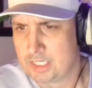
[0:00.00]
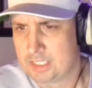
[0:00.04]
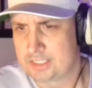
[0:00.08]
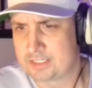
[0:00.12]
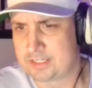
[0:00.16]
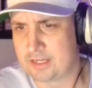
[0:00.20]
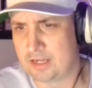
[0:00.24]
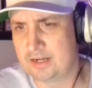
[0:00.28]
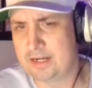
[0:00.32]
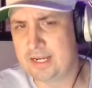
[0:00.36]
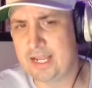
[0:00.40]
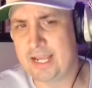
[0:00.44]

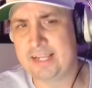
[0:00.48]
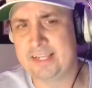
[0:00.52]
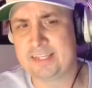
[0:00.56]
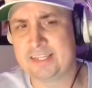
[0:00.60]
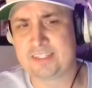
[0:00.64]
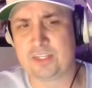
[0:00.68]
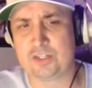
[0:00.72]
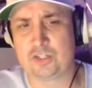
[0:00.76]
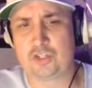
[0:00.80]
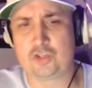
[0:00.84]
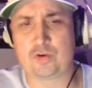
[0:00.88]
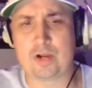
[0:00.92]
Sunday
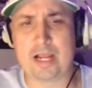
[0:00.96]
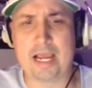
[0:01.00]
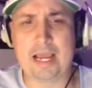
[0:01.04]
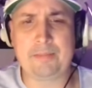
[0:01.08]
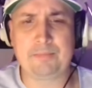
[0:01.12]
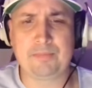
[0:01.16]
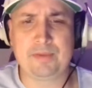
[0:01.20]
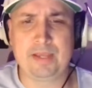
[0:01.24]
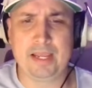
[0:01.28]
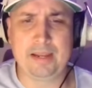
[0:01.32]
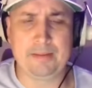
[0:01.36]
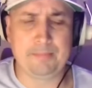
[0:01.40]
is a
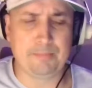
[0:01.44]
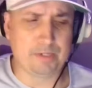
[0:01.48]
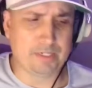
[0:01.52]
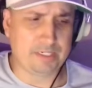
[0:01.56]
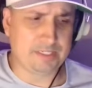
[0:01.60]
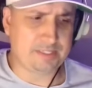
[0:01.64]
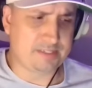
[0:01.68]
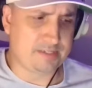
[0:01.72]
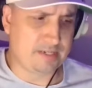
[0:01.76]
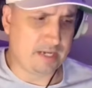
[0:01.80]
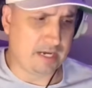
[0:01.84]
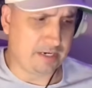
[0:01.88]
trap game, but
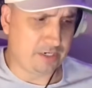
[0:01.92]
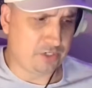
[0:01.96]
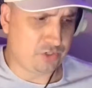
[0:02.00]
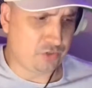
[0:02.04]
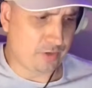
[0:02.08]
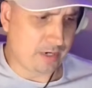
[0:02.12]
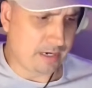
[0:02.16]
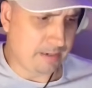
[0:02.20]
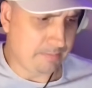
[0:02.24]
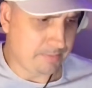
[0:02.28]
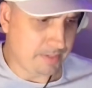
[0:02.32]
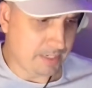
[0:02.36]
it's not a
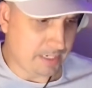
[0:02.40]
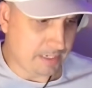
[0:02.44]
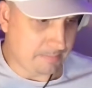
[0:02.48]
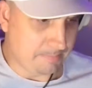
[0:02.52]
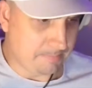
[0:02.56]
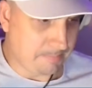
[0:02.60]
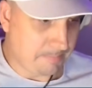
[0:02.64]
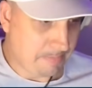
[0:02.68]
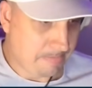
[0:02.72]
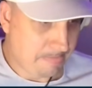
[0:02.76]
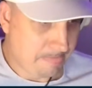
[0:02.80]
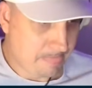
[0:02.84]
trap
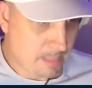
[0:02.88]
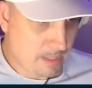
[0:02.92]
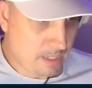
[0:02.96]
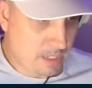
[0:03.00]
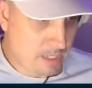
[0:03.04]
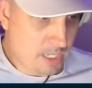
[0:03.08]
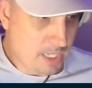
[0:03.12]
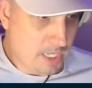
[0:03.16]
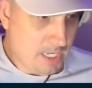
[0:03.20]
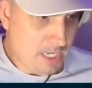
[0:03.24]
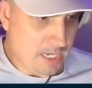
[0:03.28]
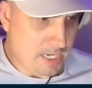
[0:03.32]
game.
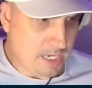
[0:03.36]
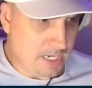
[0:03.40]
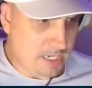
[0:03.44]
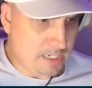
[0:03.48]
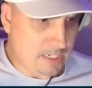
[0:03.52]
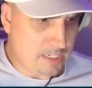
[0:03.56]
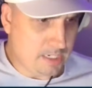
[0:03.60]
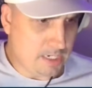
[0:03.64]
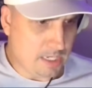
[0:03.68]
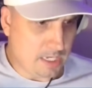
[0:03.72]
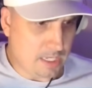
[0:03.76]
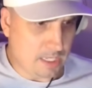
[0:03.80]

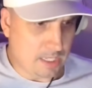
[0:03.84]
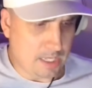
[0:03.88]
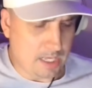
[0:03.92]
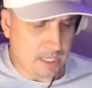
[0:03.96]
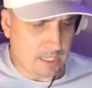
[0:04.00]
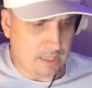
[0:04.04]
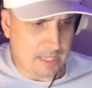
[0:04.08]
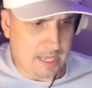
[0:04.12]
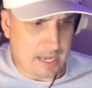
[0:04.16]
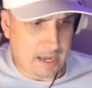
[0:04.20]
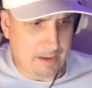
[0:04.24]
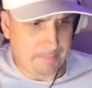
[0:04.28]
And
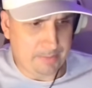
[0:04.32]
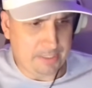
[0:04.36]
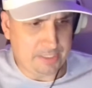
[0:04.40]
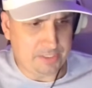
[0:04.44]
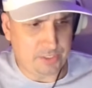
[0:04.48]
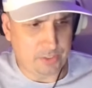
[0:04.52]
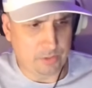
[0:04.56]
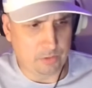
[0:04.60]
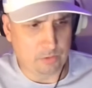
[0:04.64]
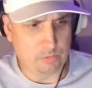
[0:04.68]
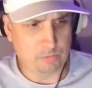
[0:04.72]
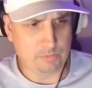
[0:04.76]
allow me
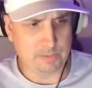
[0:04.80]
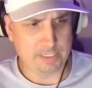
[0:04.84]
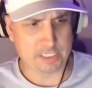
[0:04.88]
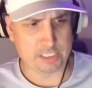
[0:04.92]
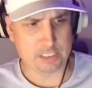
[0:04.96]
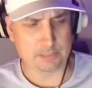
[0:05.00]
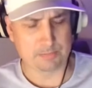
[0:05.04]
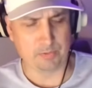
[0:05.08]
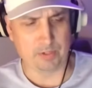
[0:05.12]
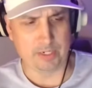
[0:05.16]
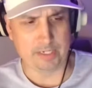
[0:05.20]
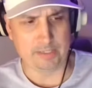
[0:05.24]
to
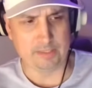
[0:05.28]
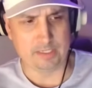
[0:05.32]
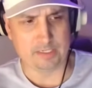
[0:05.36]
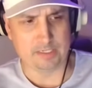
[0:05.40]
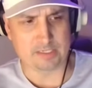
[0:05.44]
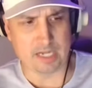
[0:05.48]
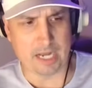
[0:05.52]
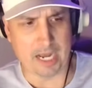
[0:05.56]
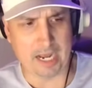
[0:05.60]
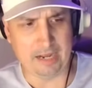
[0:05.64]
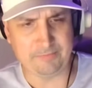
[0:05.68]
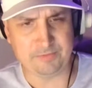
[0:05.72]
explain
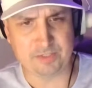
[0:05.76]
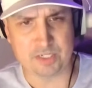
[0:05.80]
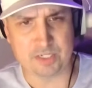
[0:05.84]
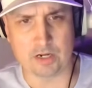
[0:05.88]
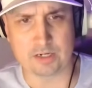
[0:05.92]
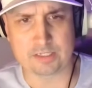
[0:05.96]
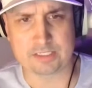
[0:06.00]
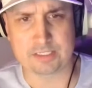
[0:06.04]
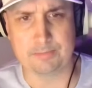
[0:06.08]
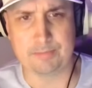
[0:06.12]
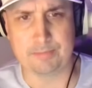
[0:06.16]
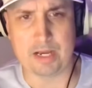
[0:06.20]
this. I've
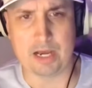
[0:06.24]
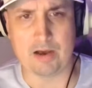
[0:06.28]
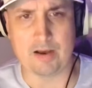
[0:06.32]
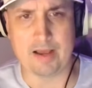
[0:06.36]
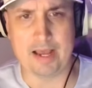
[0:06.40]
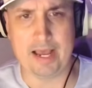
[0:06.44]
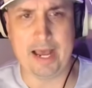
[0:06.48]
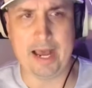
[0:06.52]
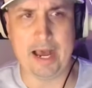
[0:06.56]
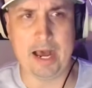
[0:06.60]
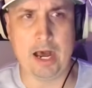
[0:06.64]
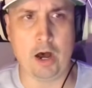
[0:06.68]
talked
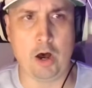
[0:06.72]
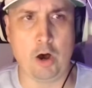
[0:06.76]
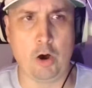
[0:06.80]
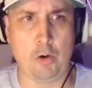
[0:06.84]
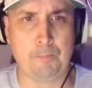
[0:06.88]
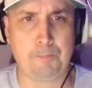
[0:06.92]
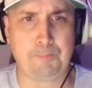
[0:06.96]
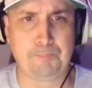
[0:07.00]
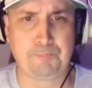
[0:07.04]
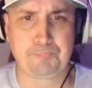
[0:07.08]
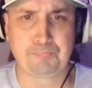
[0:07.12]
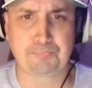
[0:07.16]
about
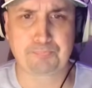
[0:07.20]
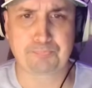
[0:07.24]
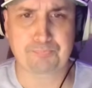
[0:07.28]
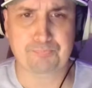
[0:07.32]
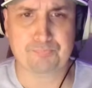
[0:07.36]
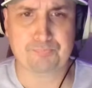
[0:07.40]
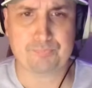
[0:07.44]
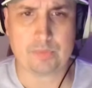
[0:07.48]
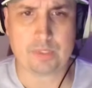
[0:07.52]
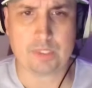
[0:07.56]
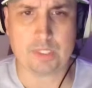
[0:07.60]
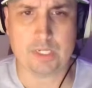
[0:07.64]
how
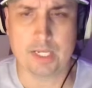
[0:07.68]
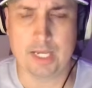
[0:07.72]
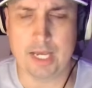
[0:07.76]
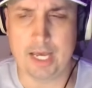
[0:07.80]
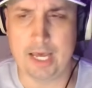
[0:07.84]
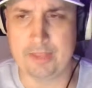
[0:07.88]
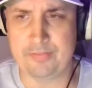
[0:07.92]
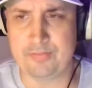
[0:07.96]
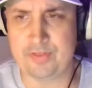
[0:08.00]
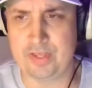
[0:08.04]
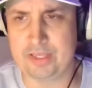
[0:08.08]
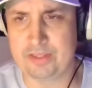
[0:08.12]

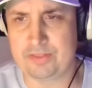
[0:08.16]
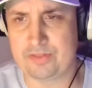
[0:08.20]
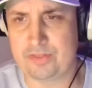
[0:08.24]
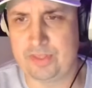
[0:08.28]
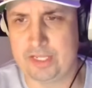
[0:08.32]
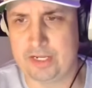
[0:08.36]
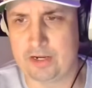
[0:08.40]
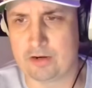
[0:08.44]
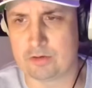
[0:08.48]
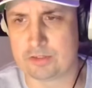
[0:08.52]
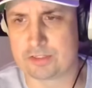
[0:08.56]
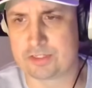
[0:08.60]
I think
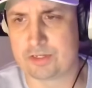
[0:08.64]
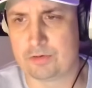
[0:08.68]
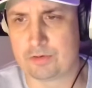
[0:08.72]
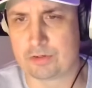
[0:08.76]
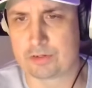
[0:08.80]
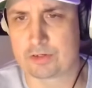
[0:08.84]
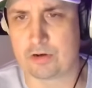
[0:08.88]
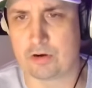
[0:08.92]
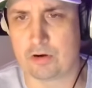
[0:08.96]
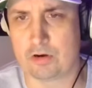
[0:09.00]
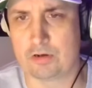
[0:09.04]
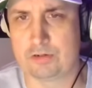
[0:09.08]
the
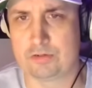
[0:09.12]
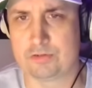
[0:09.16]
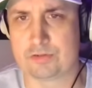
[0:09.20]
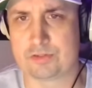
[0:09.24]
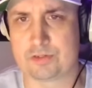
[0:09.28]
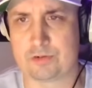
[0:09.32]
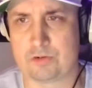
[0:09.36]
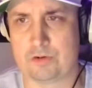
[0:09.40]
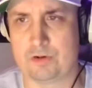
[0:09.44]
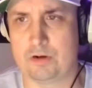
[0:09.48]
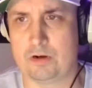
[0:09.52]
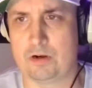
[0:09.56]
Arizona
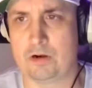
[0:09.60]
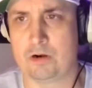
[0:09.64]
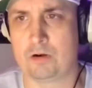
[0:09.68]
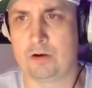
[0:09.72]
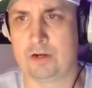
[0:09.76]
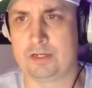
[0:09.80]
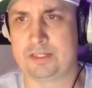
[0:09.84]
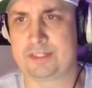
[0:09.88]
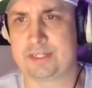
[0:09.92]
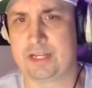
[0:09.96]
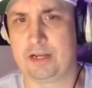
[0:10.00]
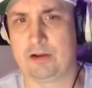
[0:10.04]
Cardinals
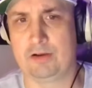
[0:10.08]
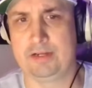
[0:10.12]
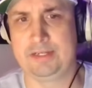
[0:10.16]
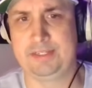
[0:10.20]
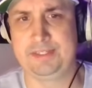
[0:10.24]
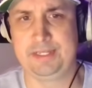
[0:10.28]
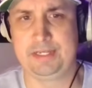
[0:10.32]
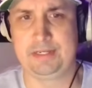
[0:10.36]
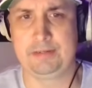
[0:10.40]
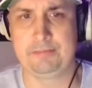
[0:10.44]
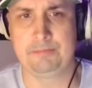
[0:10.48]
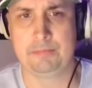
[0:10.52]
are a scary
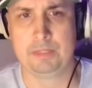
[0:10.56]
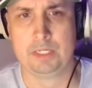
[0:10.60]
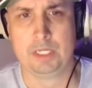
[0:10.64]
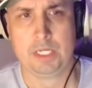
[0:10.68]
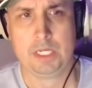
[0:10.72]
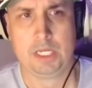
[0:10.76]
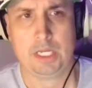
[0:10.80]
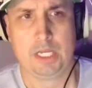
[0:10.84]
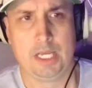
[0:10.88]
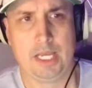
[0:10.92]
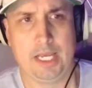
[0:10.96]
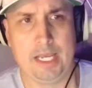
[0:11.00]
team.
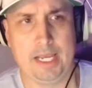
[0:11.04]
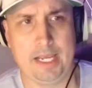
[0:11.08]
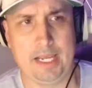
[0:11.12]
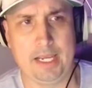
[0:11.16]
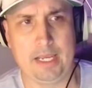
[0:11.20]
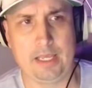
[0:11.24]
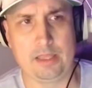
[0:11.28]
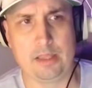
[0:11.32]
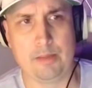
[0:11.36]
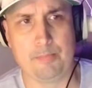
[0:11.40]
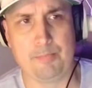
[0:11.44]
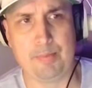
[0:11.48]

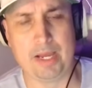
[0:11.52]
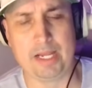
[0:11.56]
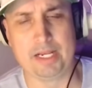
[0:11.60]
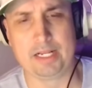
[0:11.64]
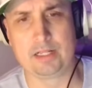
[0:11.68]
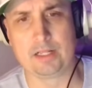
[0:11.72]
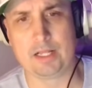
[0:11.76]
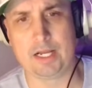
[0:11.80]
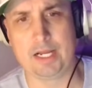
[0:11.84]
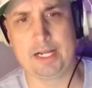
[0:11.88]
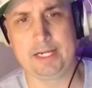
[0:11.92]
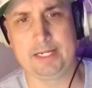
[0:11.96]
And the
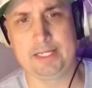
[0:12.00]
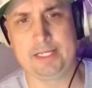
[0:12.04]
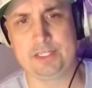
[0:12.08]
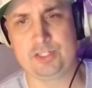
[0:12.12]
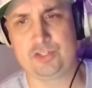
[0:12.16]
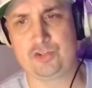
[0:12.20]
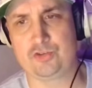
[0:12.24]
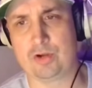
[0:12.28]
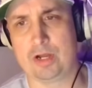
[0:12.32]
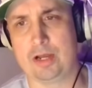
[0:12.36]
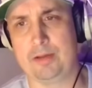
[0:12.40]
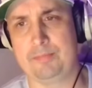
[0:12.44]
betting line
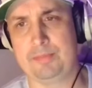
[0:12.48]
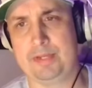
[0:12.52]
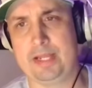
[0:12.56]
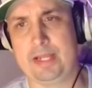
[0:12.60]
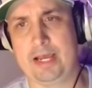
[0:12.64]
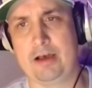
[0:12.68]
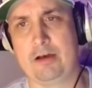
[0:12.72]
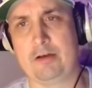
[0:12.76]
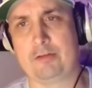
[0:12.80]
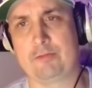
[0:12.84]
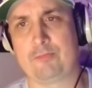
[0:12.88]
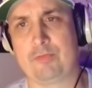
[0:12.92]
has dropped
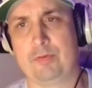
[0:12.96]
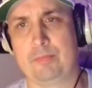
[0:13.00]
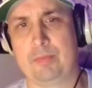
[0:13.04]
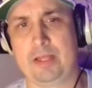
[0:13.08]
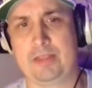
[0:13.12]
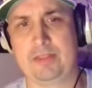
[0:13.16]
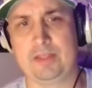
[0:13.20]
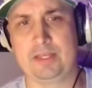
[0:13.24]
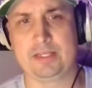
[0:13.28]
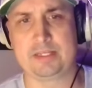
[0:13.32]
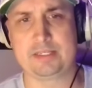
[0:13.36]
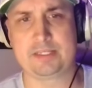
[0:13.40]
down from,
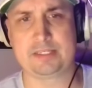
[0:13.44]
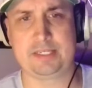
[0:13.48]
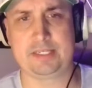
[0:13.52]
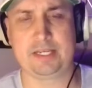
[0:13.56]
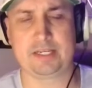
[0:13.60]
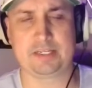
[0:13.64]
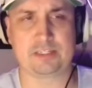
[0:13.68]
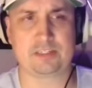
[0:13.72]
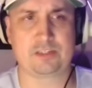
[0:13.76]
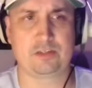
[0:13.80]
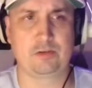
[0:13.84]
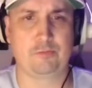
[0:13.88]
I think,
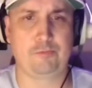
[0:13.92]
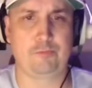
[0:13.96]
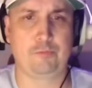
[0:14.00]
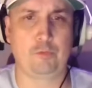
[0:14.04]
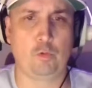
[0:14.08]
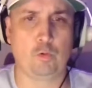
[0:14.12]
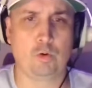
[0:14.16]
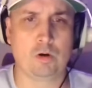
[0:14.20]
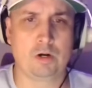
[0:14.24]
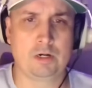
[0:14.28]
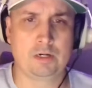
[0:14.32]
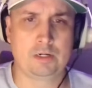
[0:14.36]
6 to
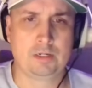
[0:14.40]
4.